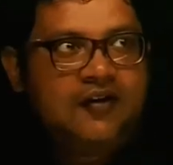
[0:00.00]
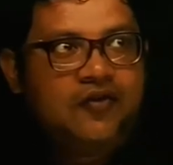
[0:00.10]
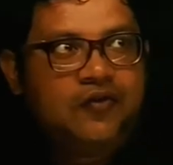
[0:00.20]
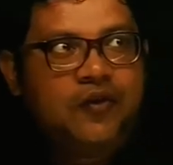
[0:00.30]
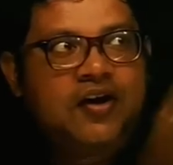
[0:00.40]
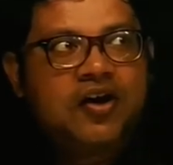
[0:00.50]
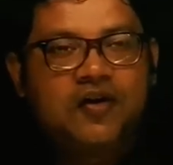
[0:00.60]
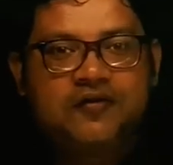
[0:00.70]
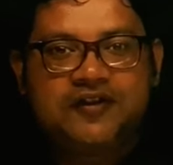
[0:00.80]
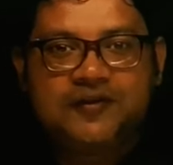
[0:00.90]
One
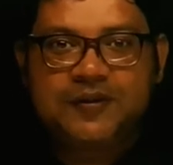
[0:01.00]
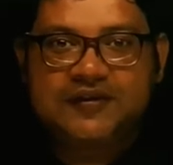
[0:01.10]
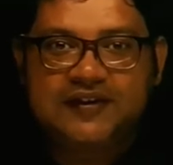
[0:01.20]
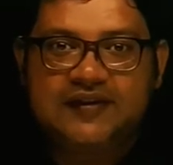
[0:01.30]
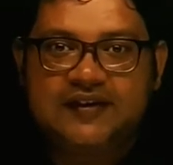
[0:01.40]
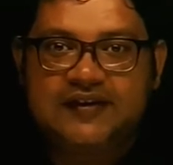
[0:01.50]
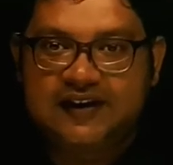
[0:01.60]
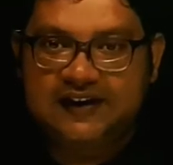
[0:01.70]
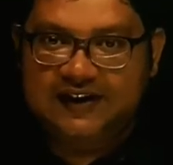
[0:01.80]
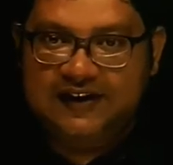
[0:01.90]
of the species is
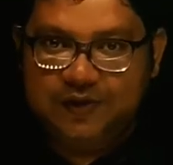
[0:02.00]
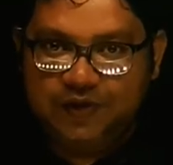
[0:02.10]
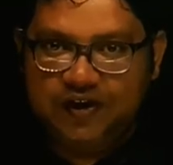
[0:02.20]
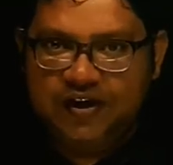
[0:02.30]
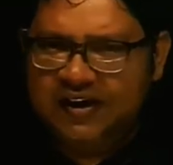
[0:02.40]
getting neutral,